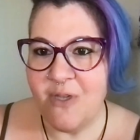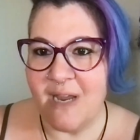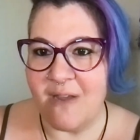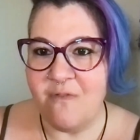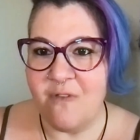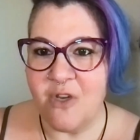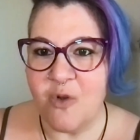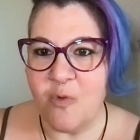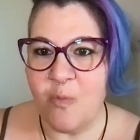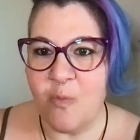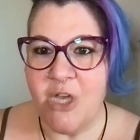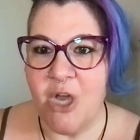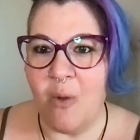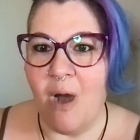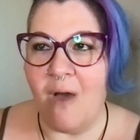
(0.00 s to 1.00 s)
And I figured we
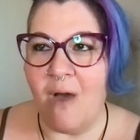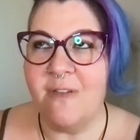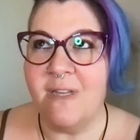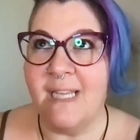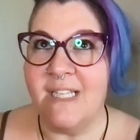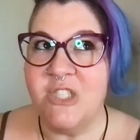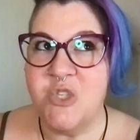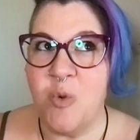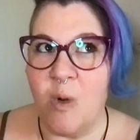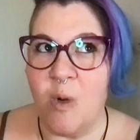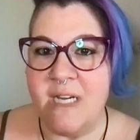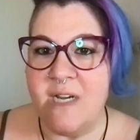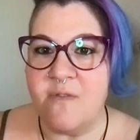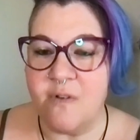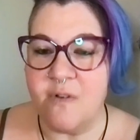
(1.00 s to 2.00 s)
go off in like
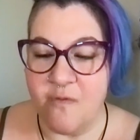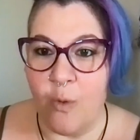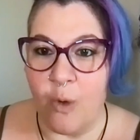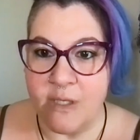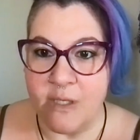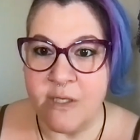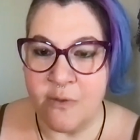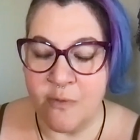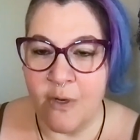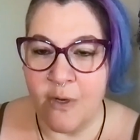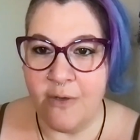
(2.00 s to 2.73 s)
20 different forks in the